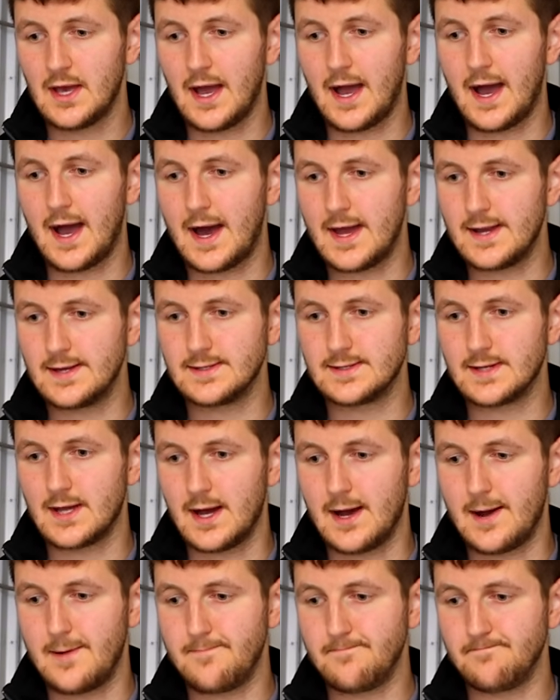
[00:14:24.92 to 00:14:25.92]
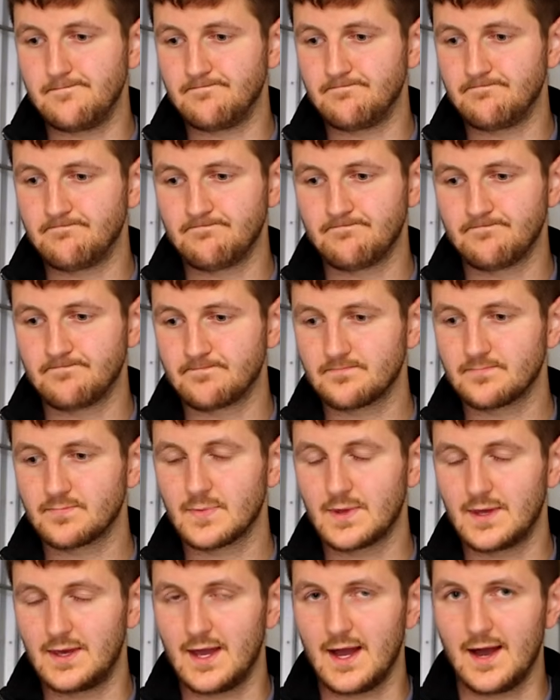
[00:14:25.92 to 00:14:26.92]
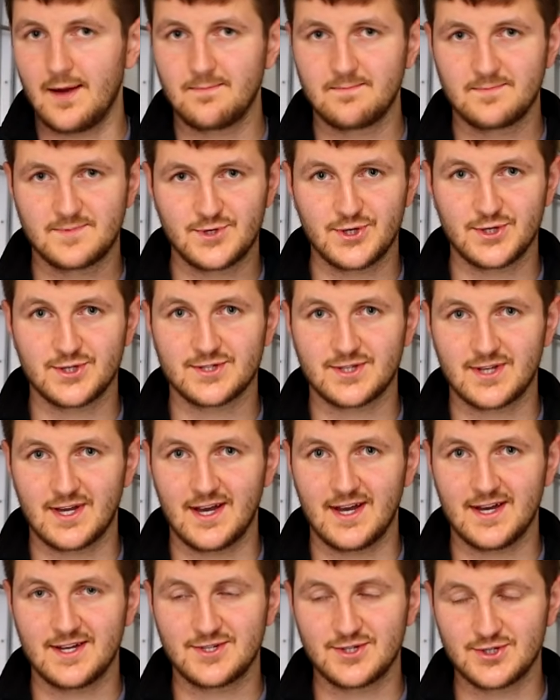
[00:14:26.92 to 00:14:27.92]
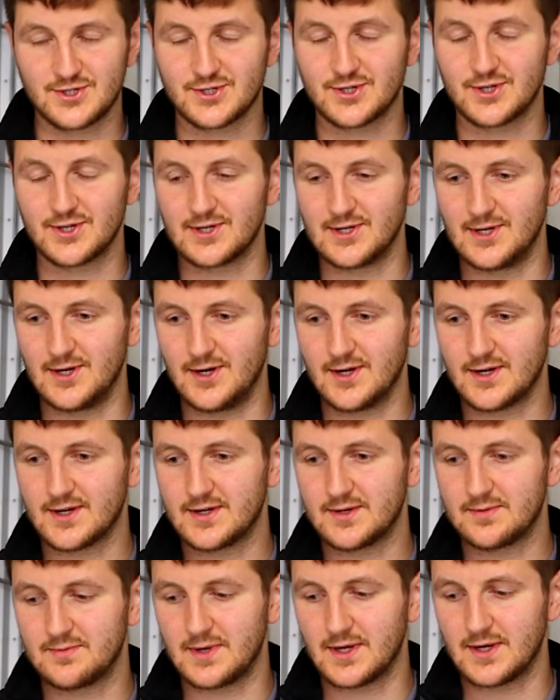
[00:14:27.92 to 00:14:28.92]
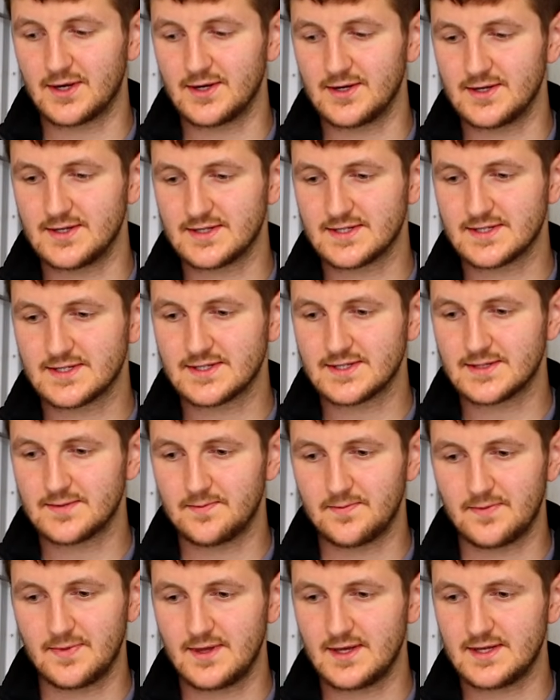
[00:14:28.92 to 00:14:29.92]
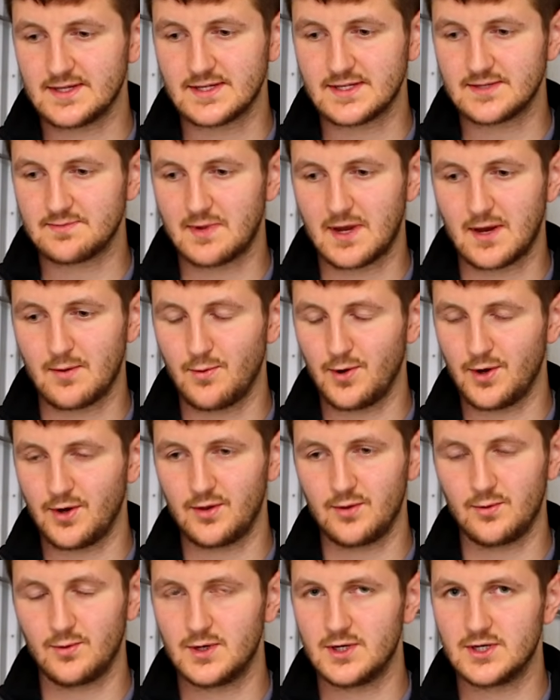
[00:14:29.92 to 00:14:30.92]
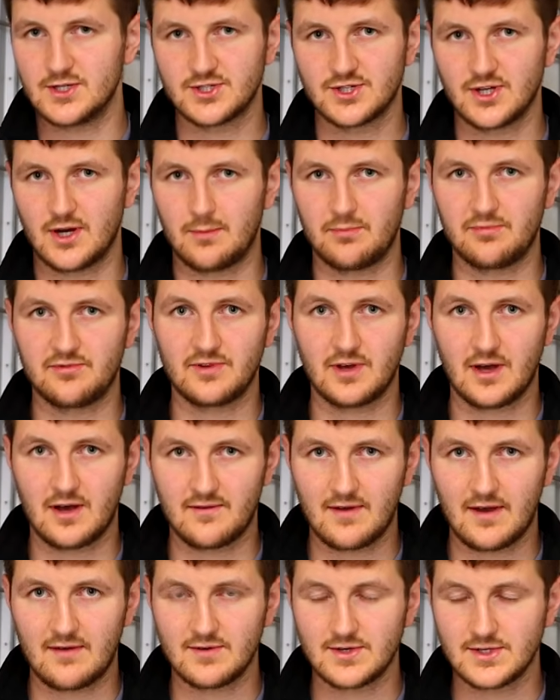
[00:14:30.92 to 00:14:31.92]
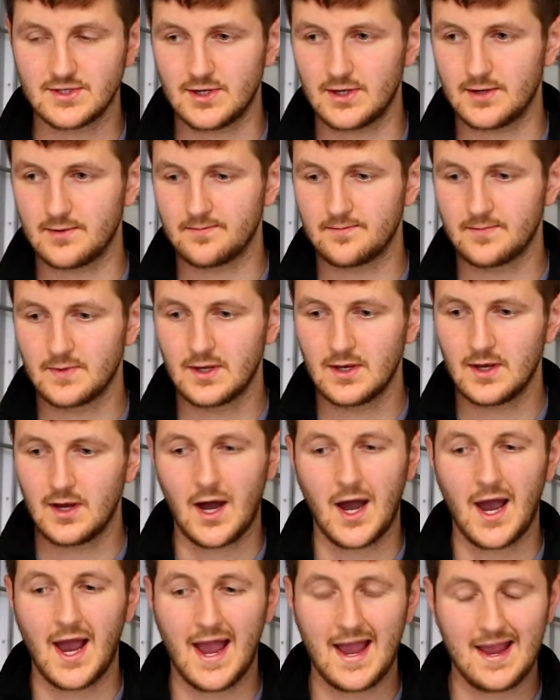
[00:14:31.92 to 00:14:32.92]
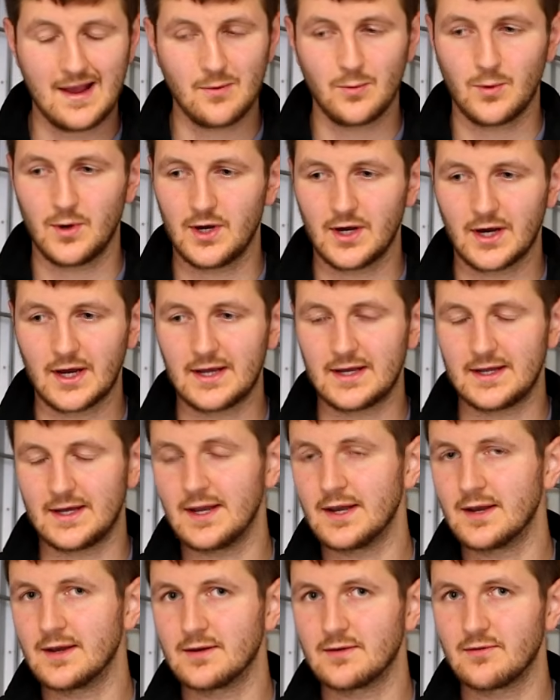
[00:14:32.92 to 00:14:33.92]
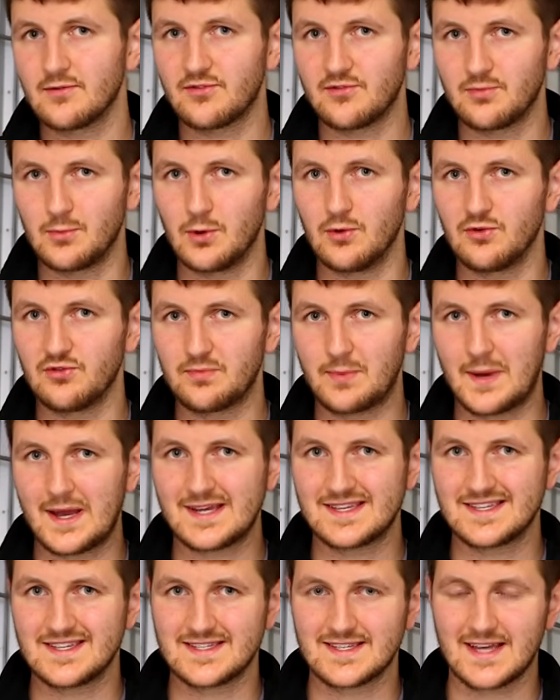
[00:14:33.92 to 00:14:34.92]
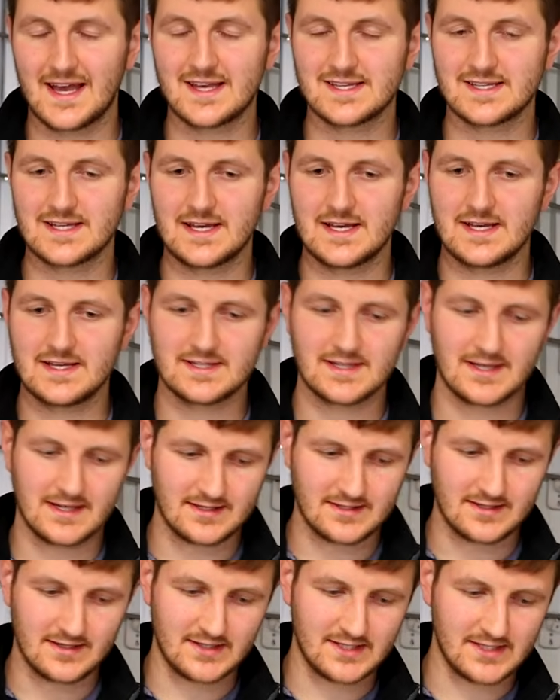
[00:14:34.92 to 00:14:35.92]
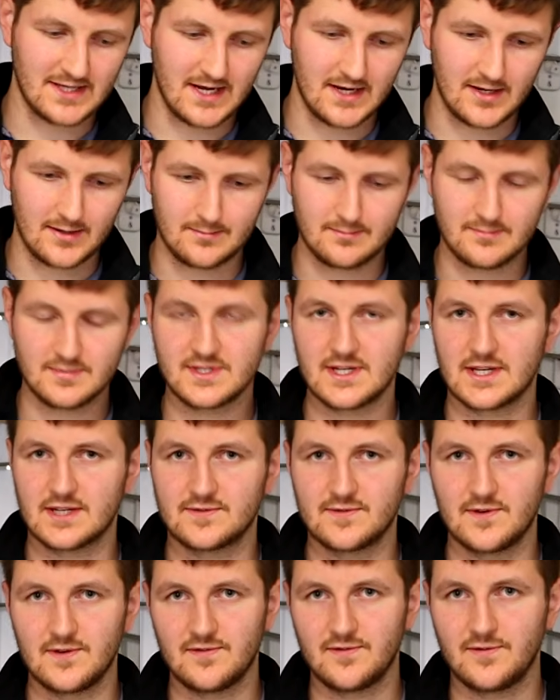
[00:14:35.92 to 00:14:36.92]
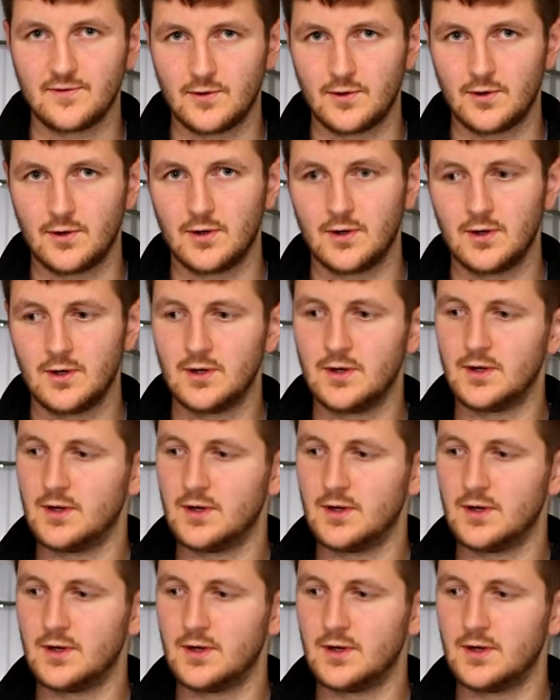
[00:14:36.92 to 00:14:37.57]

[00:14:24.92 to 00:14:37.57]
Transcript: and yeah, just good luck, because this has been one of the worst jobs I've ever done. I hate working in small spaces as it is. As I said, I'm 6'4".